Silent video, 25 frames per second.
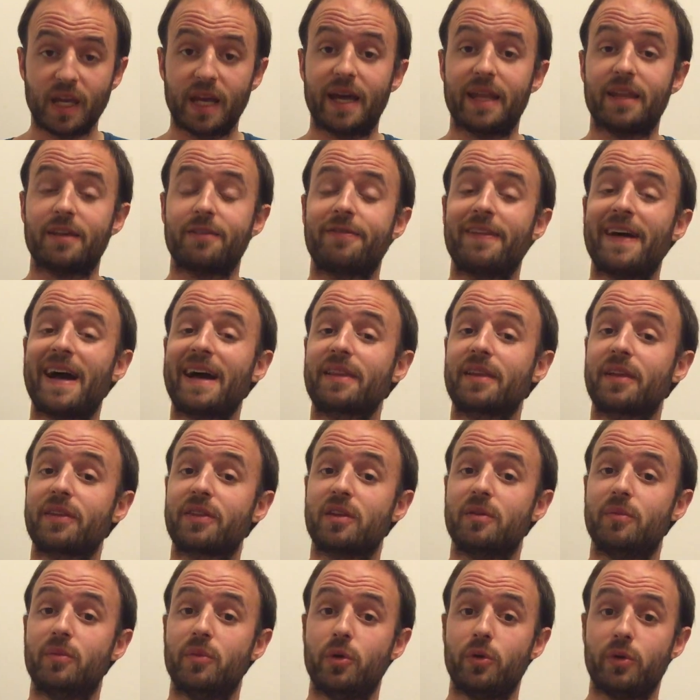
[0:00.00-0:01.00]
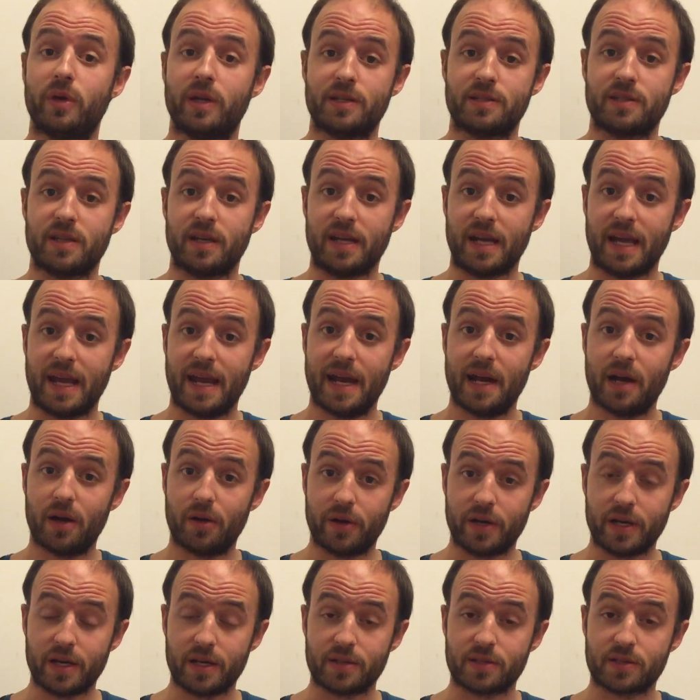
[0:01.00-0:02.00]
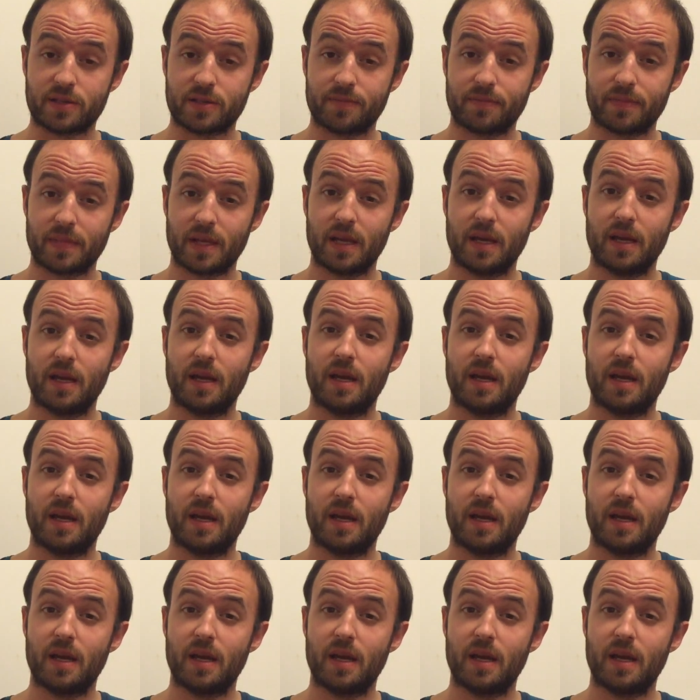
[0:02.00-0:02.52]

And the fact that the moon is in Aries